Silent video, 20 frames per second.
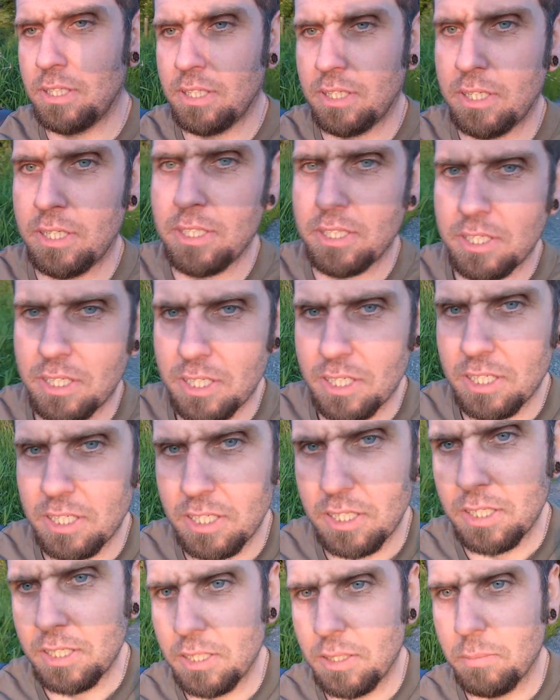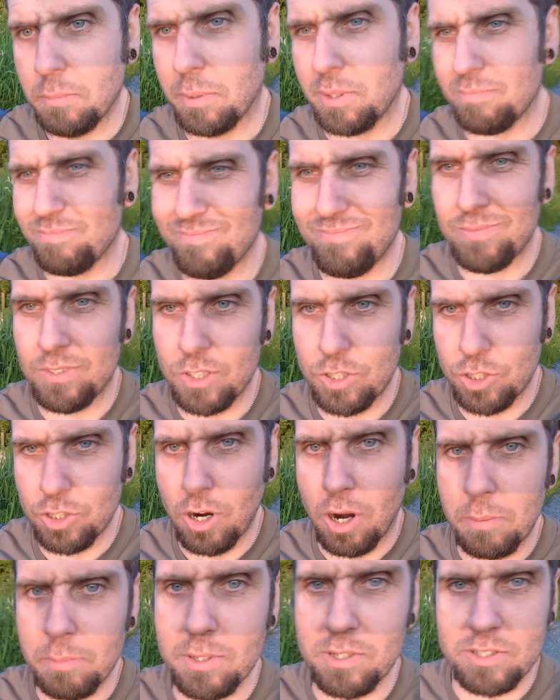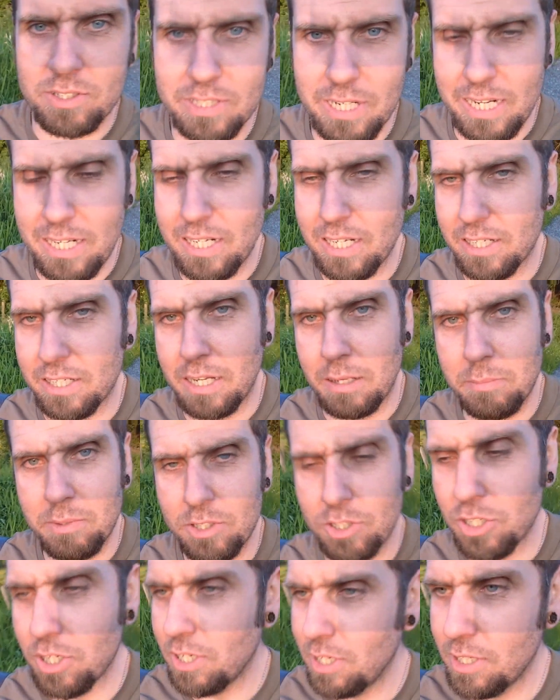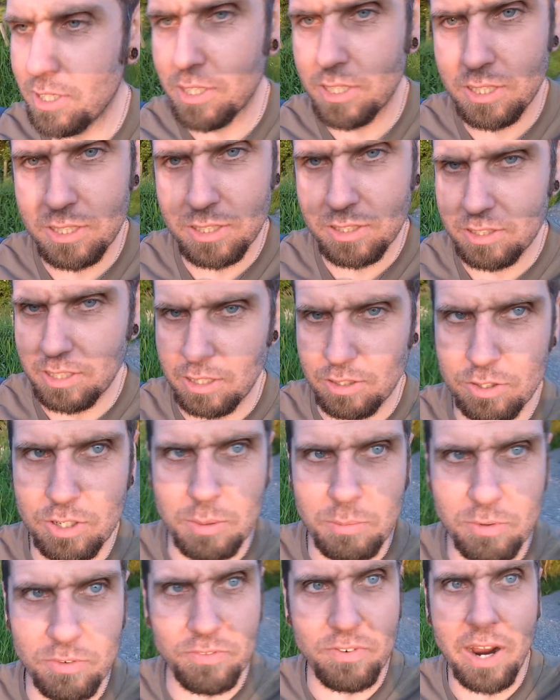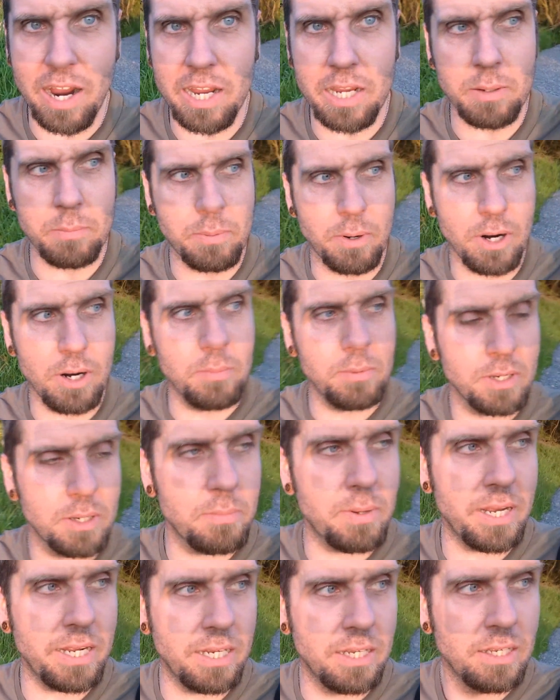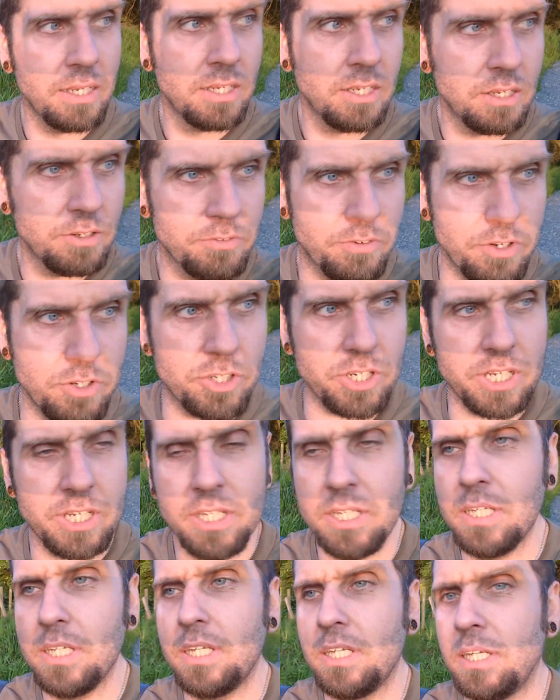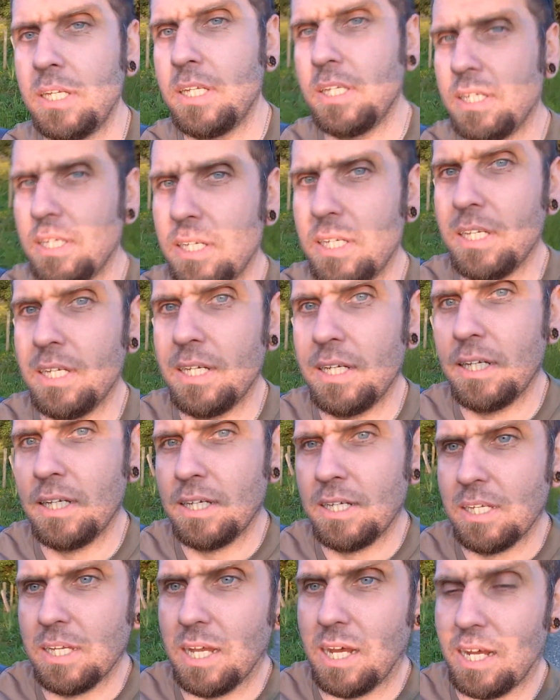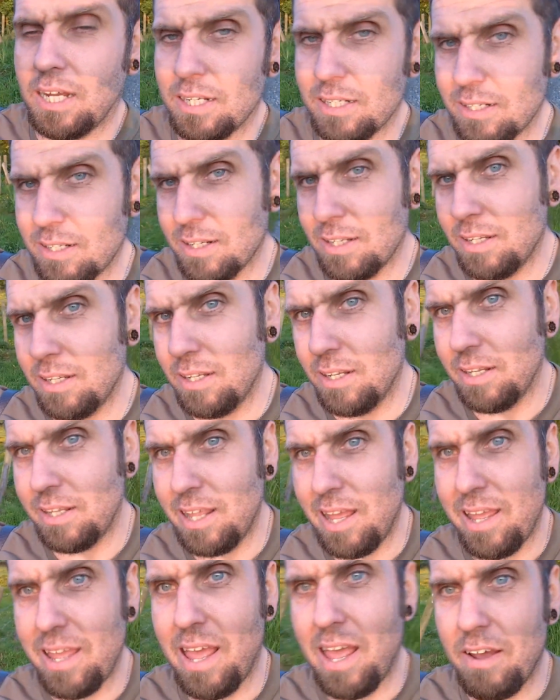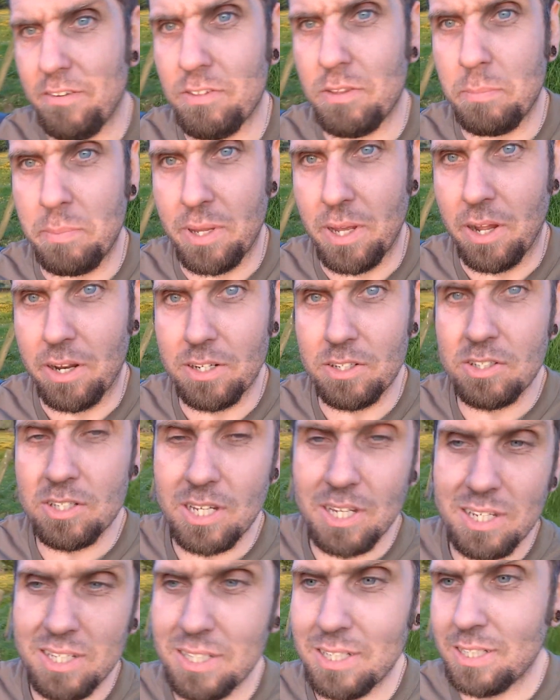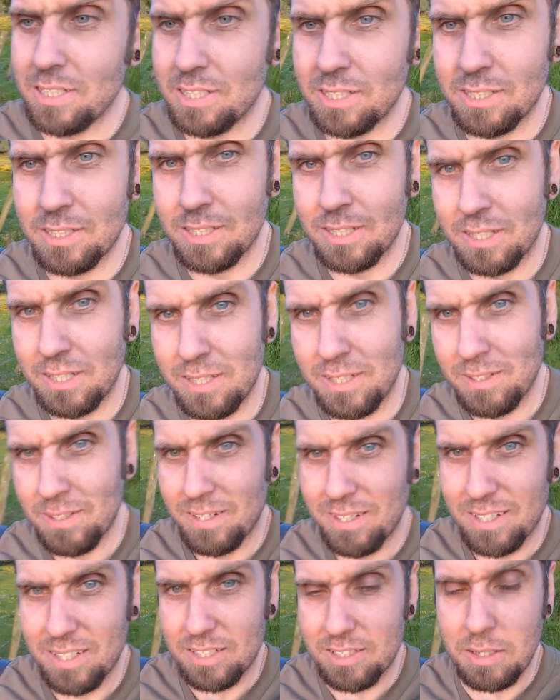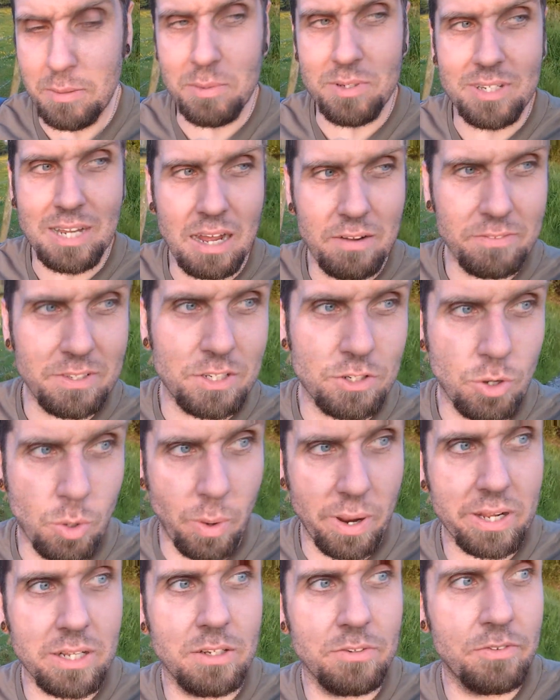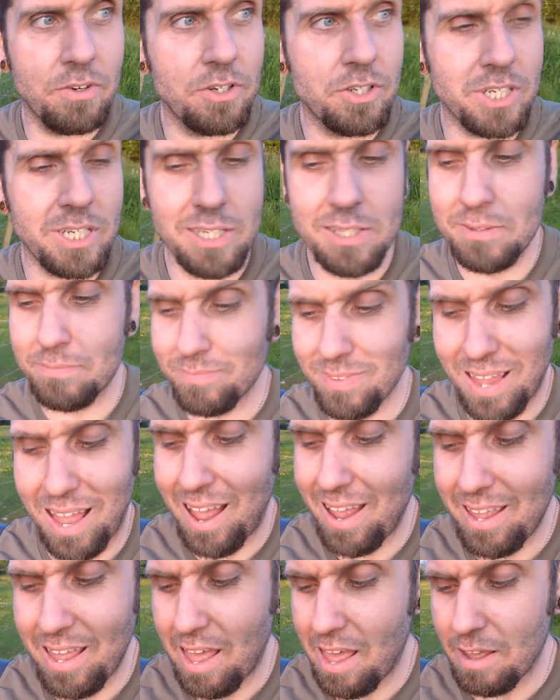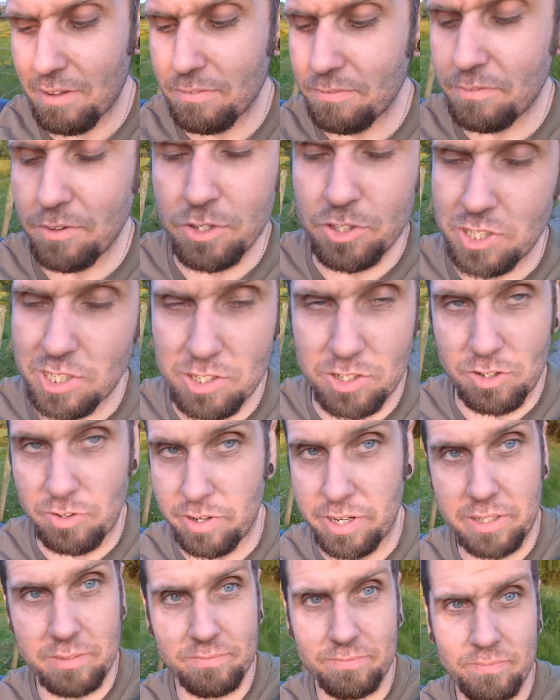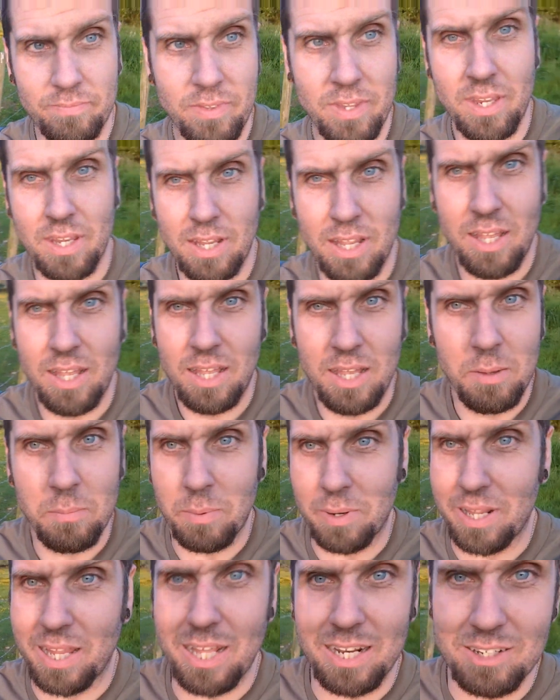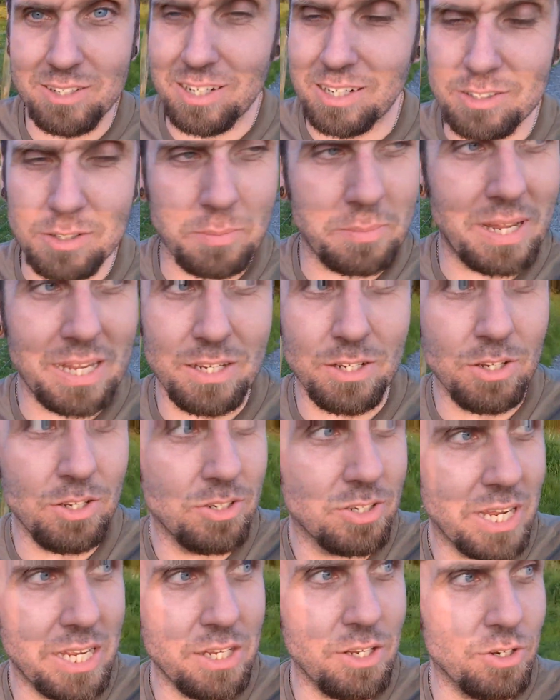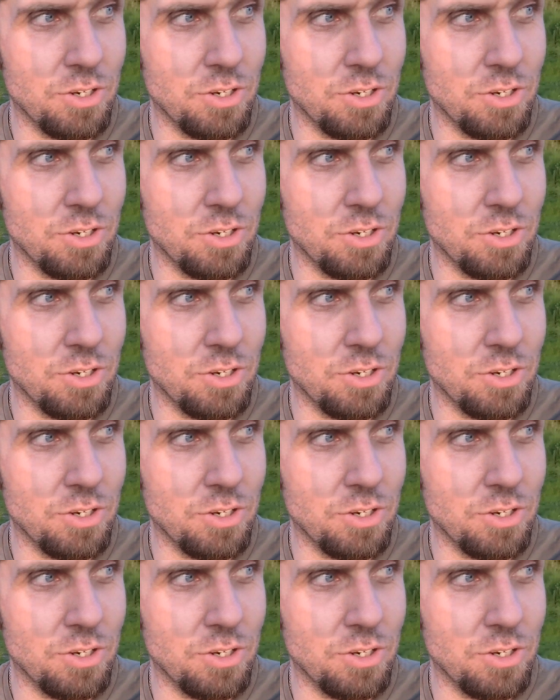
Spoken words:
But sharpness and detail in the image still seems very comparable to my Fuji. And the AF, to be honest, seems definitely as quick in the Fuji. AF in Fuji isn't great. But again, it's not something I use. I use single point